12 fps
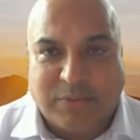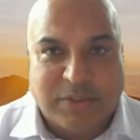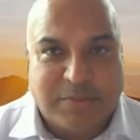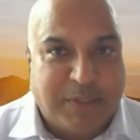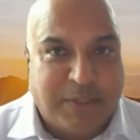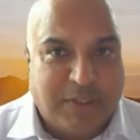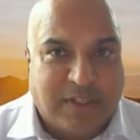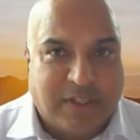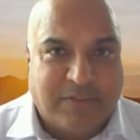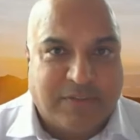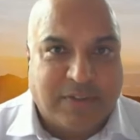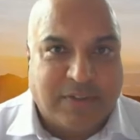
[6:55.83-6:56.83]
was built
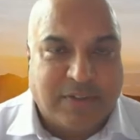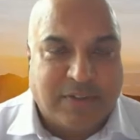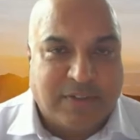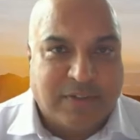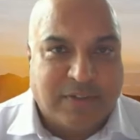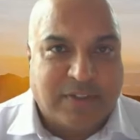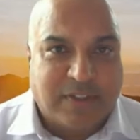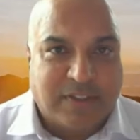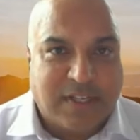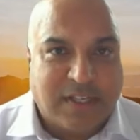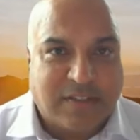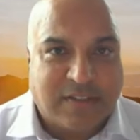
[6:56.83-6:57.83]
off their
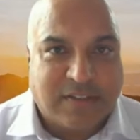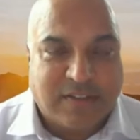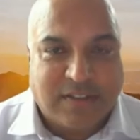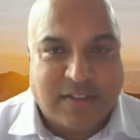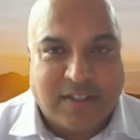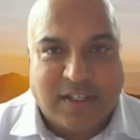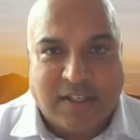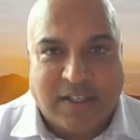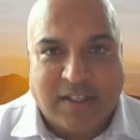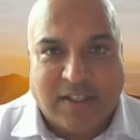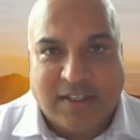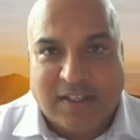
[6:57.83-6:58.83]
success
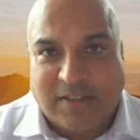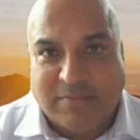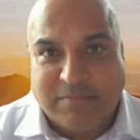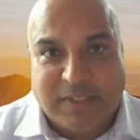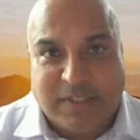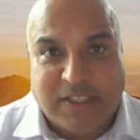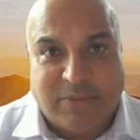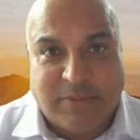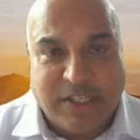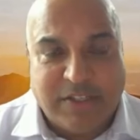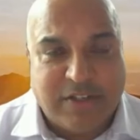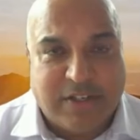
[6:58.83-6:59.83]
in the
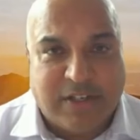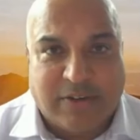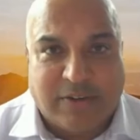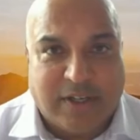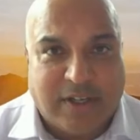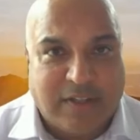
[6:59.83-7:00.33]
region here.